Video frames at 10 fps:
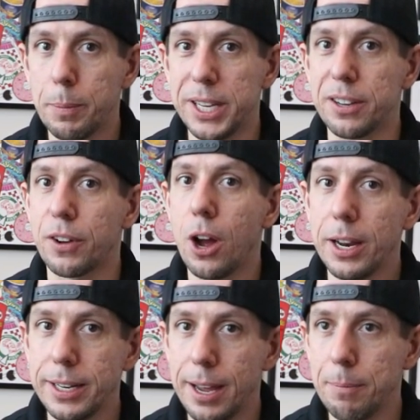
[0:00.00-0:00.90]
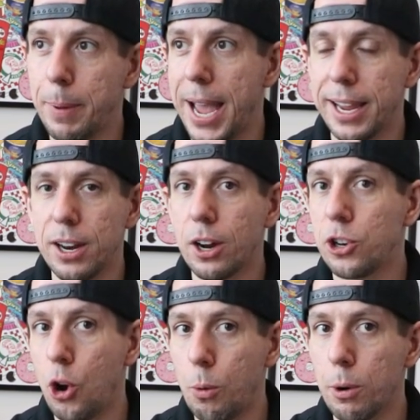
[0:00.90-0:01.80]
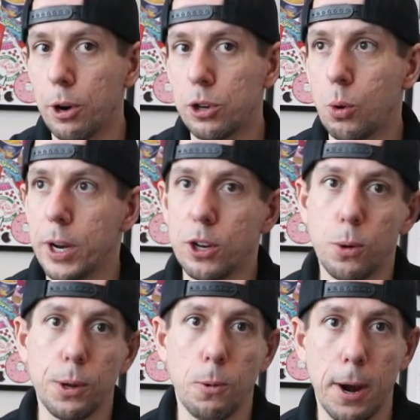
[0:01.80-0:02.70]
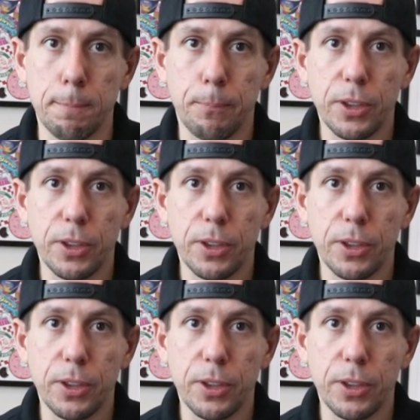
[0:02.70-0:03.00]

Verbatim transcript: piece of content back in October 2021.